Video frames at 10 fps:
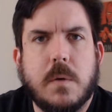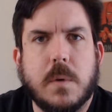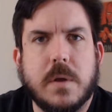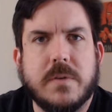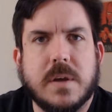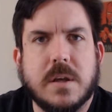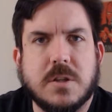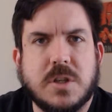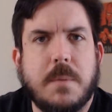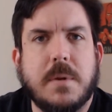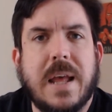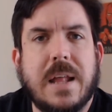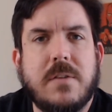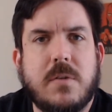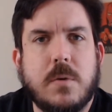was Djimon
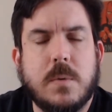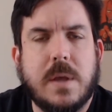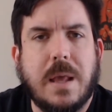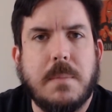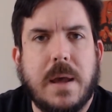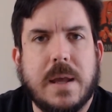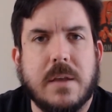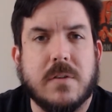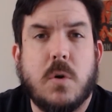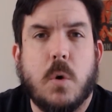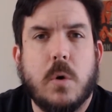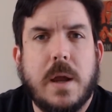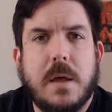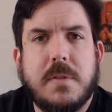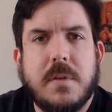Hounsou came back as
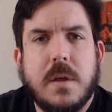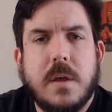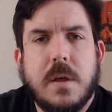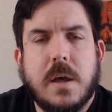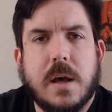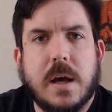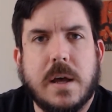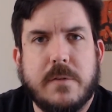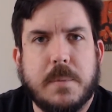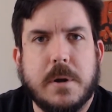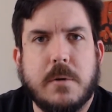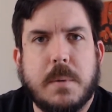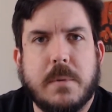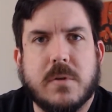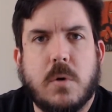Korath. Everybody
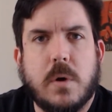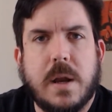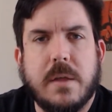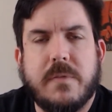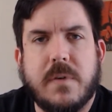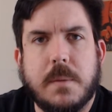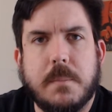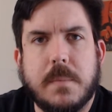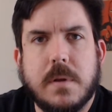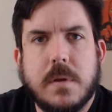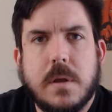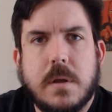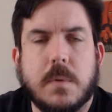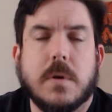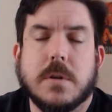remembers Korath from,
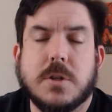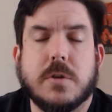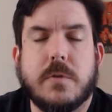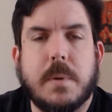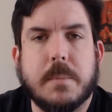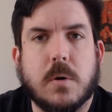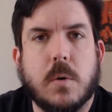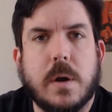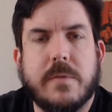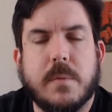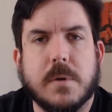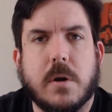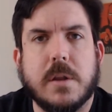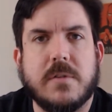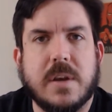well, you should remember Korath from
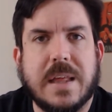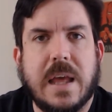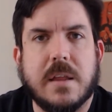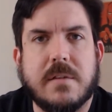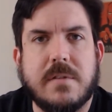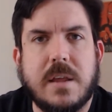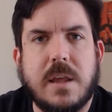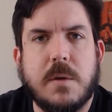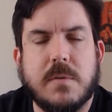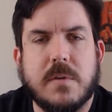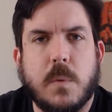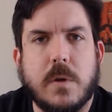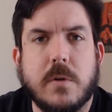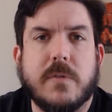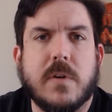Guardians of the Galaxy. He was the
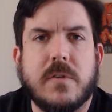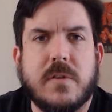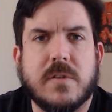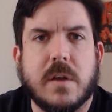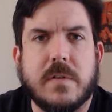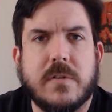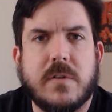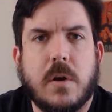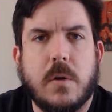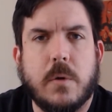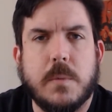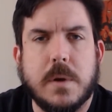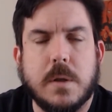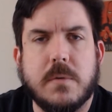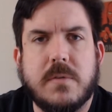one who first discovered Star-Lord
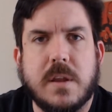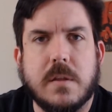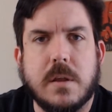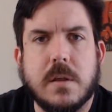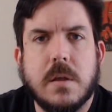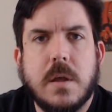when he was stealing,